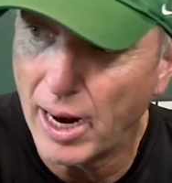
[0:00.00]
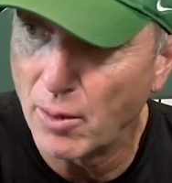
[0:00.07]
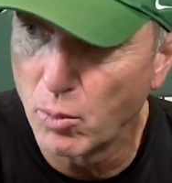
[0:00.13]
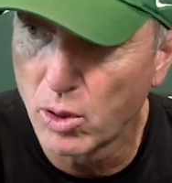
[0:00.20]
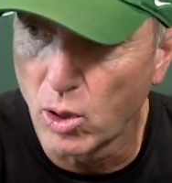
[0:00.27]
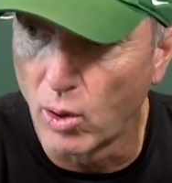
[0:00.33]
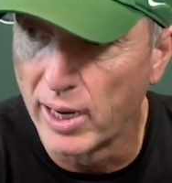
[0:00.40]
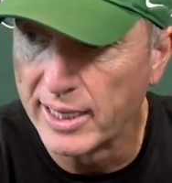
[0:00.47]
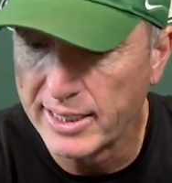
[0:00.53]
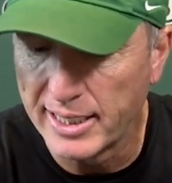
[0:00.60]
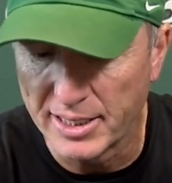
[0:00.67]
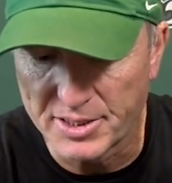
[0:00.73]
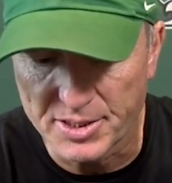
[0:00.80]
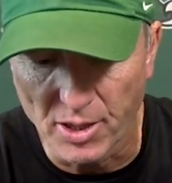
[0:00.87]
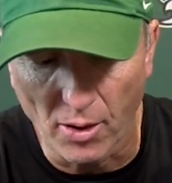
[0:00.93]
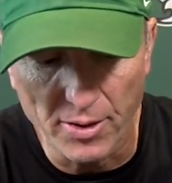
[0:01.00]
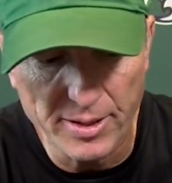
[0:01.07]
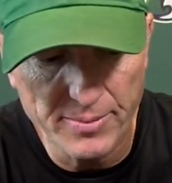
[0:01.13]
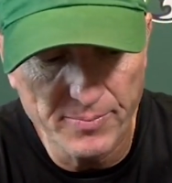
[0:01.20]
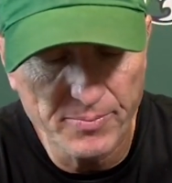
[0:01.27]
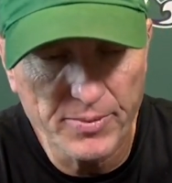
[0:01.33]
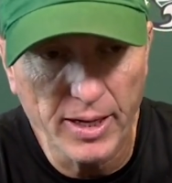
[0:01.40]
All right, we'll go ahead and get started.
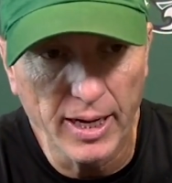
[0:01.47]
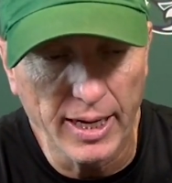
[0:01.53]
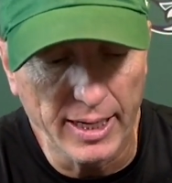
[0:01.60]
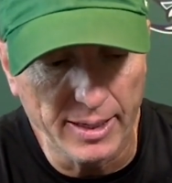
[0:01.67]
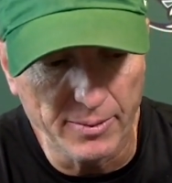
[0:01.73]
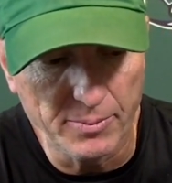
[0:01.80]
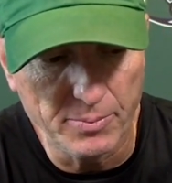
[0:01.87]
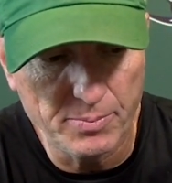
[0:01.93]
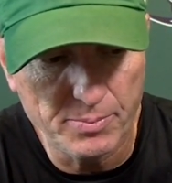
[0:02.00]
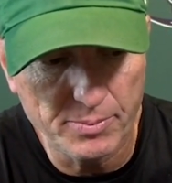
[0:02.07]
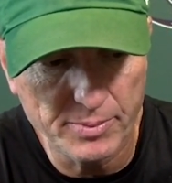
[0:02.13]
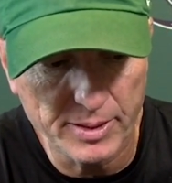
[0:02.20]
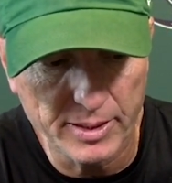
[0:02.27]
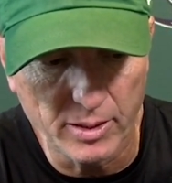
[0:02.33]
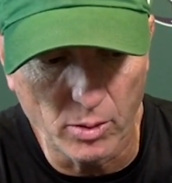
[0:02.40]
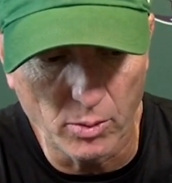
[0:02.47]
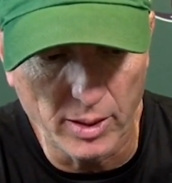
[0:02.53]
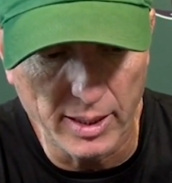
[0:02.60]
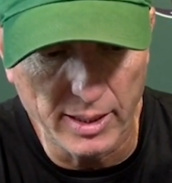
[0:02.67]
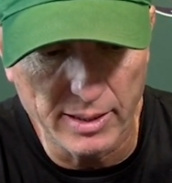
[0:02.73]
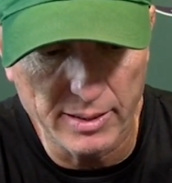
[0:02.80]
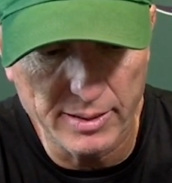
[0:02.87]

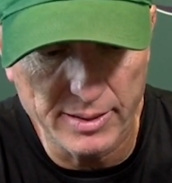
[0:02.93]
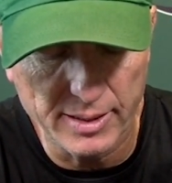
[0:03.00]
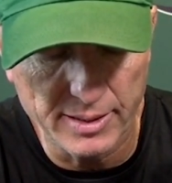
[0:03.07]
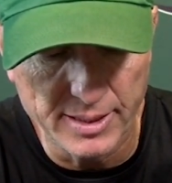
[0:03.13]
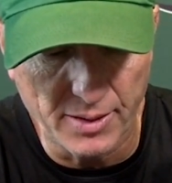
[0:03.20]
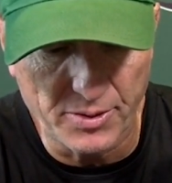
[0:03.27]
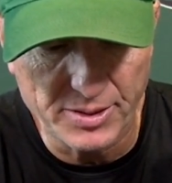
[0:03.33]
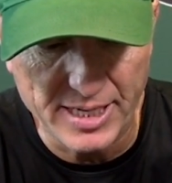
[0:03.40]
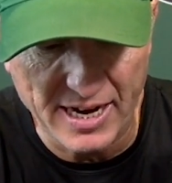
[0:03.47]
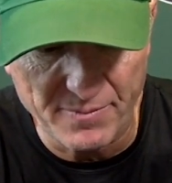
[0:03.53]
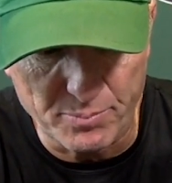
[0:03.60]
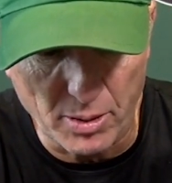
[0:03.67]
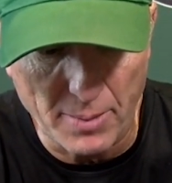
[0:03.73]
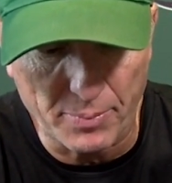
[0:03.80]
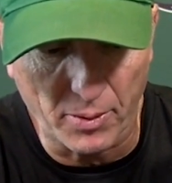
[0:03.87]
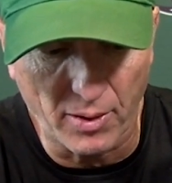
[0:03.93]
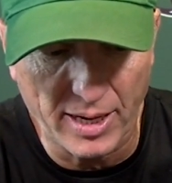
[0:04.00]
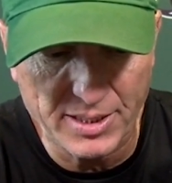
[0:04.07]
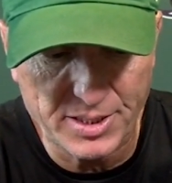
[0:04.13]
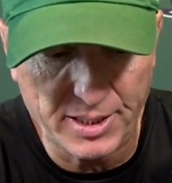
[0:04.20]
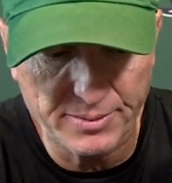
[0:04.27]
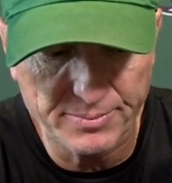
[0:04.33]
Another day of
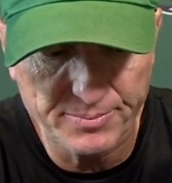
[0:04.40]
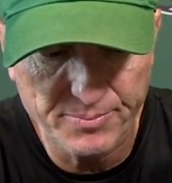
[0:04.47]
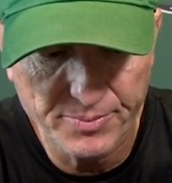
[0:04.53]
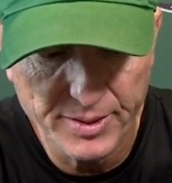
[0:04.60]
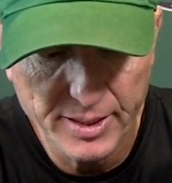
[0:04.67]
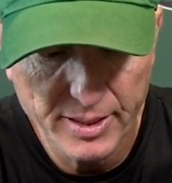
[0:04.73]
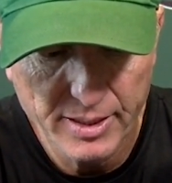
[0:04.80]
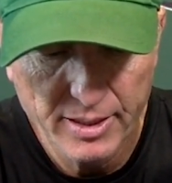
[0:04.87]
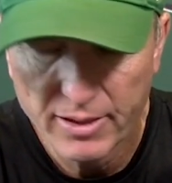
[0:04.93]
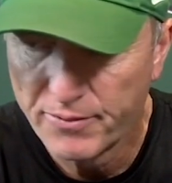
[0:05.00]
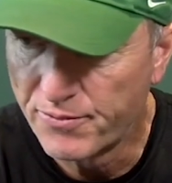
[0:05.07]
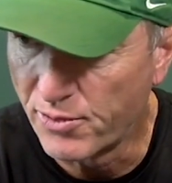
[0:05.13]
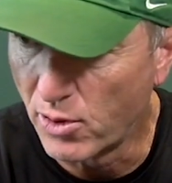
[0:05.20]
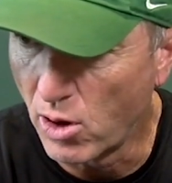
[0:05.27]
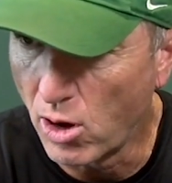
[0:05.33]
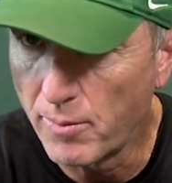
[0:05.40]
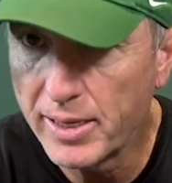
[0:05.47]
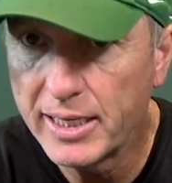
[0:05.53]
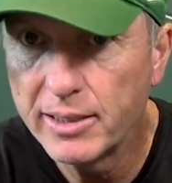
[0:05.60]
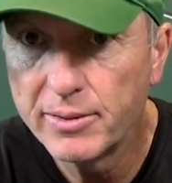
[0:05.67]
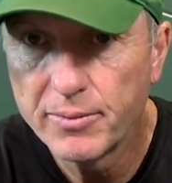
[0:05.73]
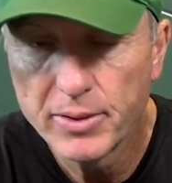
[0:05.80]
preparation for
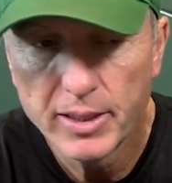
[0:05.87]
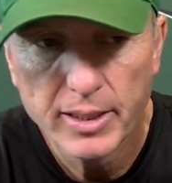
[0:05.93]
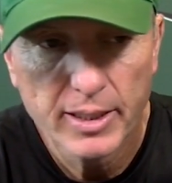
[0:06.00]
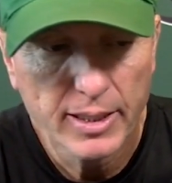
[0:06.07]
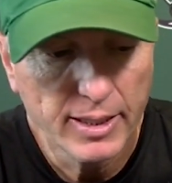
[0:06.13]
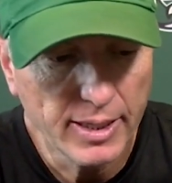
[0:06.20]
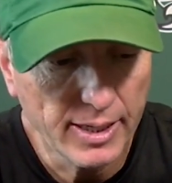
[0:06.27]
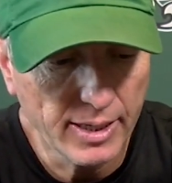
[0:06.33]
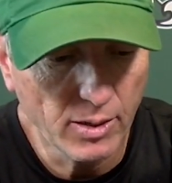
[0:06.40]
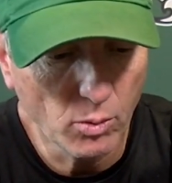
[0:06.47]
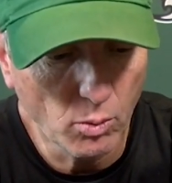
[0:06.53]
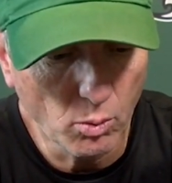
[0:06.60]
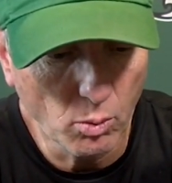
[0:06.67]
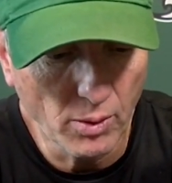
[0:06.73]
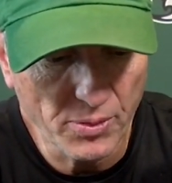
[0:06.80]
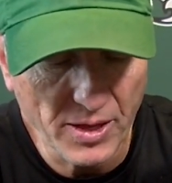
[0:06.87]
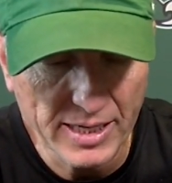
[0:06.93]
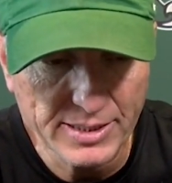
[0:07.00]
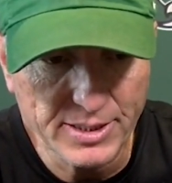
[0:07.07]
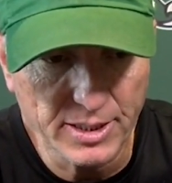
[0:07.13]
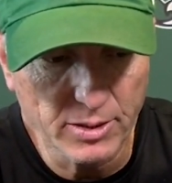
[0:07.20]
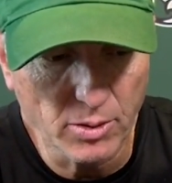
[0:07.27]
Army. What they
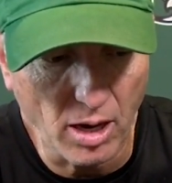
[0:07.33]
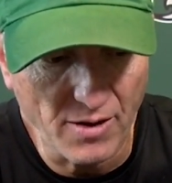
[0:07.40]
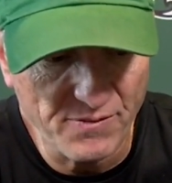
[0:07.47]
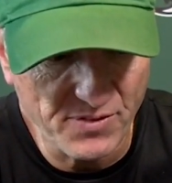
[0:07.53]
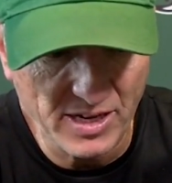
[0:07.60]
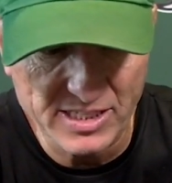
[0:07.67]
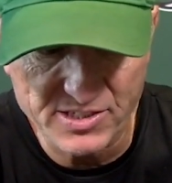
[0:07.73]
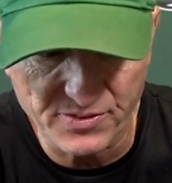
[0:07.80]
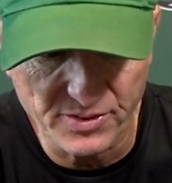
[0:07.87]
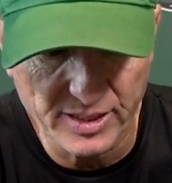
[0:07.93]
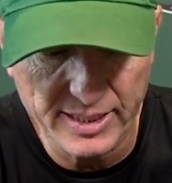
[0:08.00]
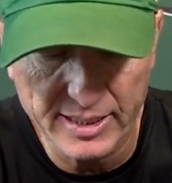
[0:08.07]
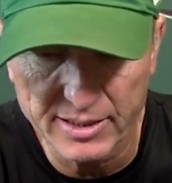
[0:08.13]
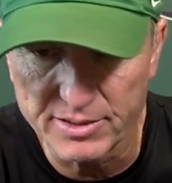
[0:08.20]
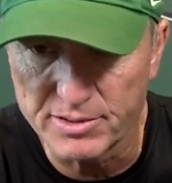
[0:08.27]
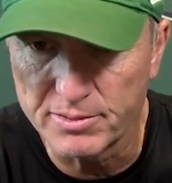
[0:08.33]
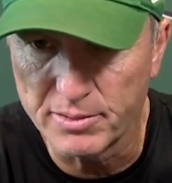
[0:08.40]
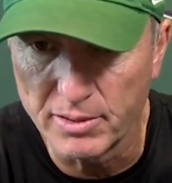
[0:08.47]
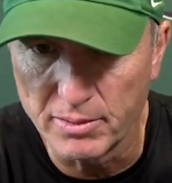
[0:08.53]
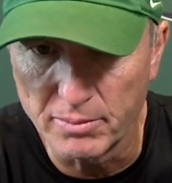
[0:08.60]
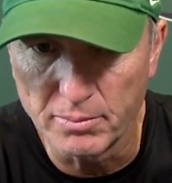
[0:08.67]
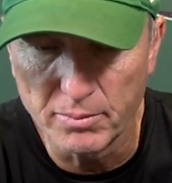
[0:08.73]
do offensively is
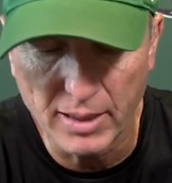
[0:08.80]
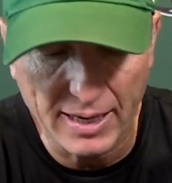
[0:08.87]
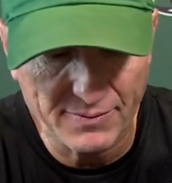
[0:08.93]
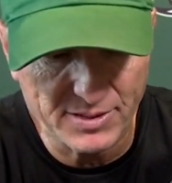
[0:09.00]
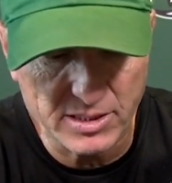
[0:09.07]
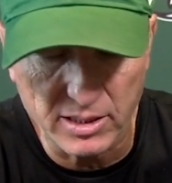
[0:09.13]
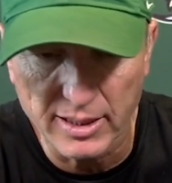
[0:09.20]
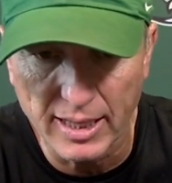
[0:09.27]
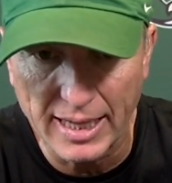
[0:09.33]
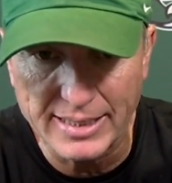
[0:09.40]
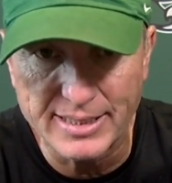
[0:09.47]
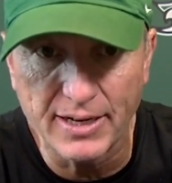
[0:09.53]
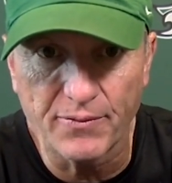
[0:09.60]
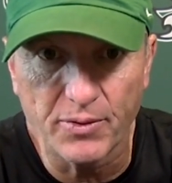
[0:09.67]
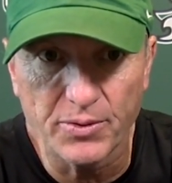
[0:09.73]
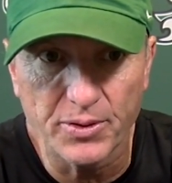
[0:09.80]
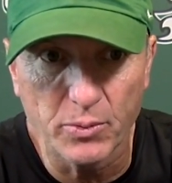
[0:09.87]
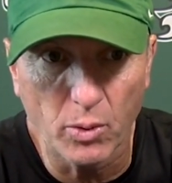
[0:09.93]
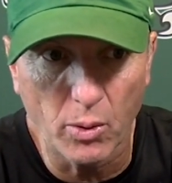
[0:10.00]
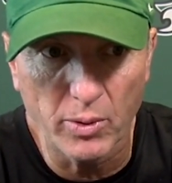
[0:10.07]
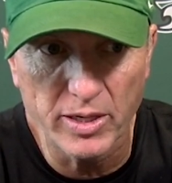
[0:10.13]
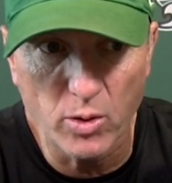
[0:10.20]
obviously a lot different than
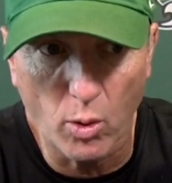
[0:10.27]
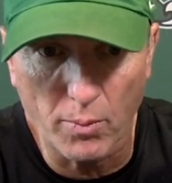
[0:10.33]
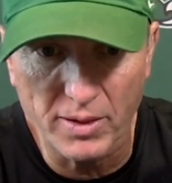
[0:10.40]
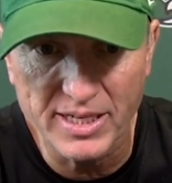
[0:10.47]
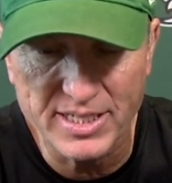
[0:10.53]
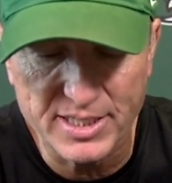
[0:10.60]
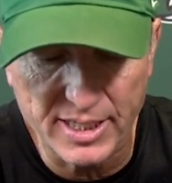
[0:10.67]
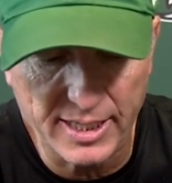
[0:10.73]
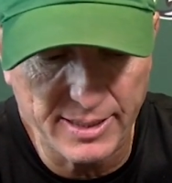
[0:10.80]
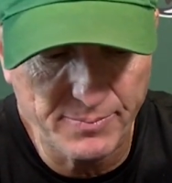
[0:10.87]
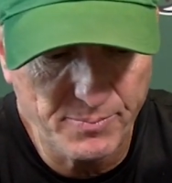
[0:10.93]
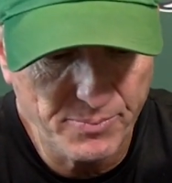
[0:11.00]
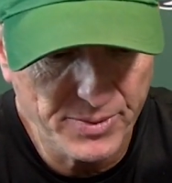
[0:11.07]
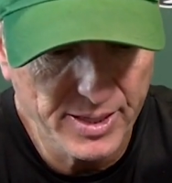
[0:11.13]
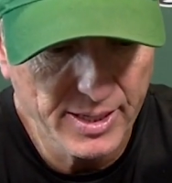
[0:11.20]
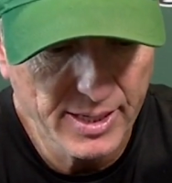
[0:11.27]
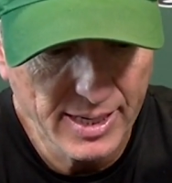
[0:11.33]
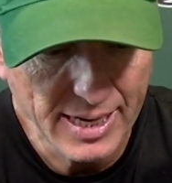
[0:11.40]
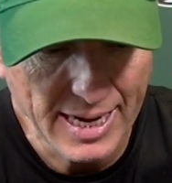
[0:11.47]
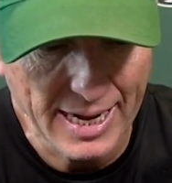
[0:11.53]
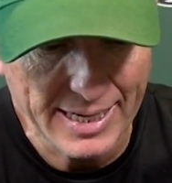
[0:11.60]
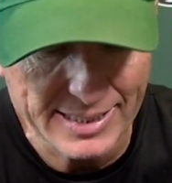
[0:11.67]
what we normally see
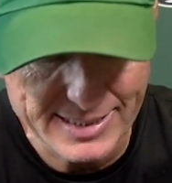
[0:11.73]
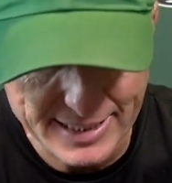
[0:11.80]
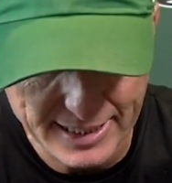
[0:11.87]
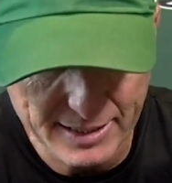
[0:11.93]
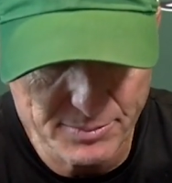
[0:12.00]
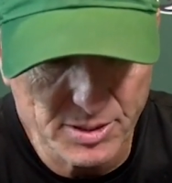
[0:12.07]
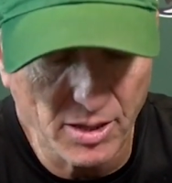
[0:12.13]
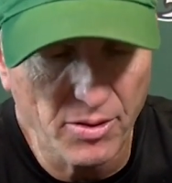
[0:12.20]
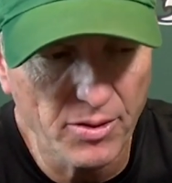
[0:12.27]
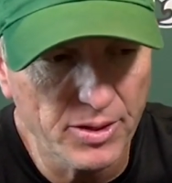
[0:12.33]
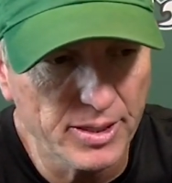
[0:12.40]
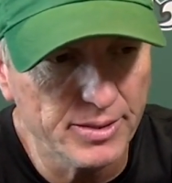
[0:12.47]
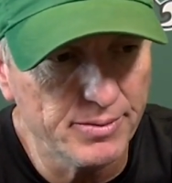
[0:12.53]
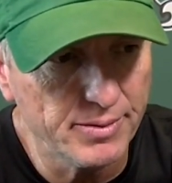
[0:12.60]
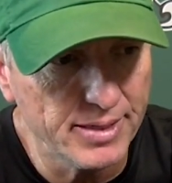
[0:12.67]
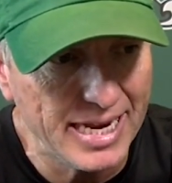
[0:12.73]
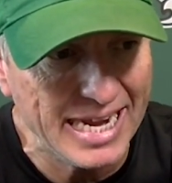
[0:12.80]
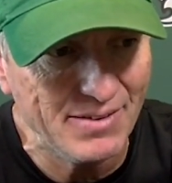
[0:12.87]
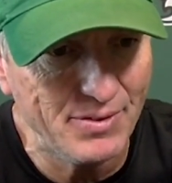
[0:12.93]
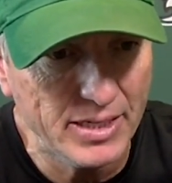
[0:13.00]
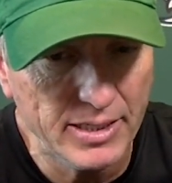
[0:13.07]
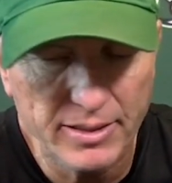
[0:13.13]
out of teams other than
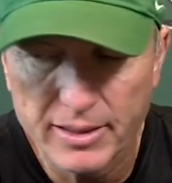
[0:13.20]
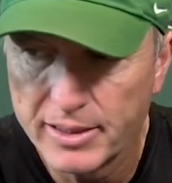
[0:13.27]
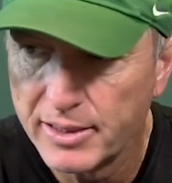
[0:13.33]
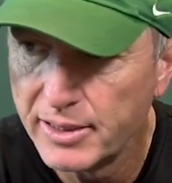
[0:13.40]
Navy.